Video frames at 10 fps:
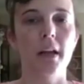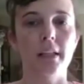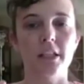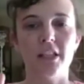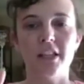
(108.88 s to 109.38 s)

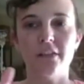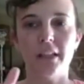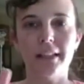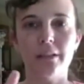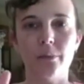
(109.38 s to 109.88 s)
So it just gives a
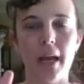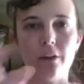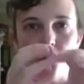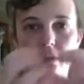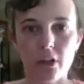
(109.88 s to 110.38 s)
little,
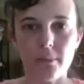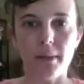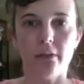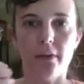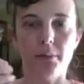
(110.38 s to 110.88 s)
and it's already got a
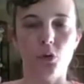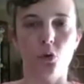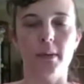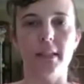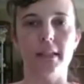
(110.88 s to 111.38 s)
bit of
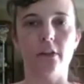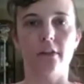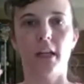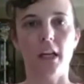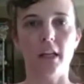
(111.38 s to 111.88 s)
absorbency. So
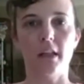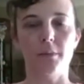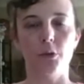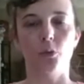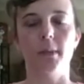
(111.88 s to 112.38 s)
if they don't get the
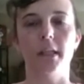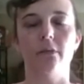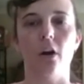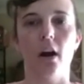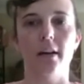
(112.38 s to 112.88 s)

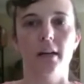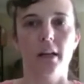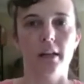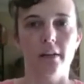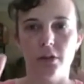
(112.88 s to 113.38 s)
absorbency right,
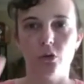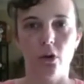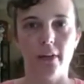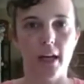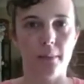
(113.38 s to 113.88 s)
they've still
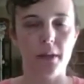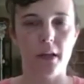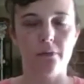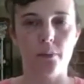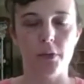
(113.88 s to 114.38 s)
got the nappy
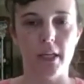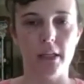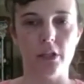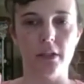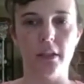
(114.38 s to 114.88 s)
there for
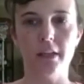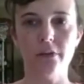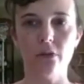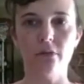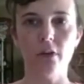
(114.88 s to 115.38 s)
protection. So it
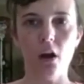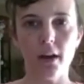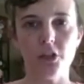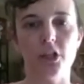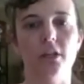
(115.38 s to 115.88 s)
gives a
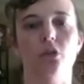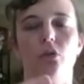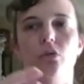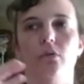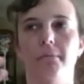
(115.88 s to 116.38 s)
nice,
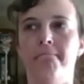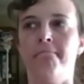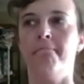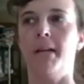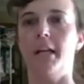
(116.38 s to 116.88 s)
gentle
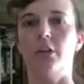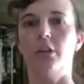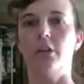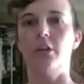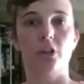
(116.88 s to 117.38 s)

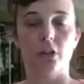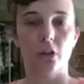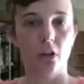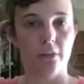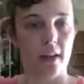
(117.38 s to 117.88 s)
introduction to
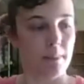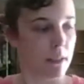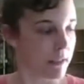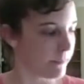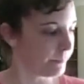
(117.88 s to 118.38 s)
cloth
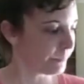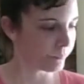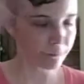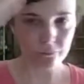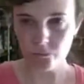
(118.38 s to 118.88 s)
nappies.
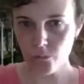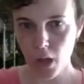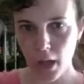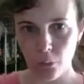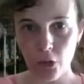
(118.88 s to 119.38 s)

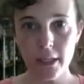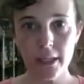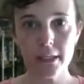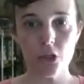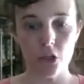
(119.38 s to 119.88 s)
And what you
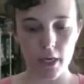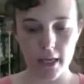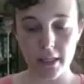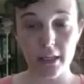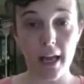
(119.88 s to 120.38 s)
can do,
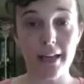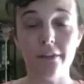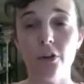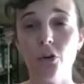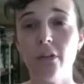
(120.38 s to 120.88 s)
and
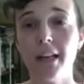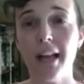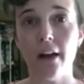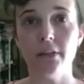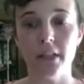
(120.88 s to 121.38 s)
if you already
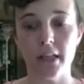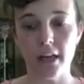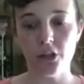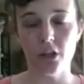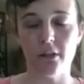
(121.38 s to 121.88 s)
have a
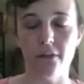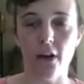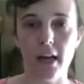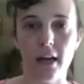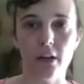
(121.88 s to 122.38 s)
stash and you
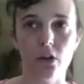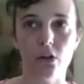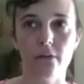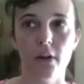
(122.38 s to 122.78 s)
find out you've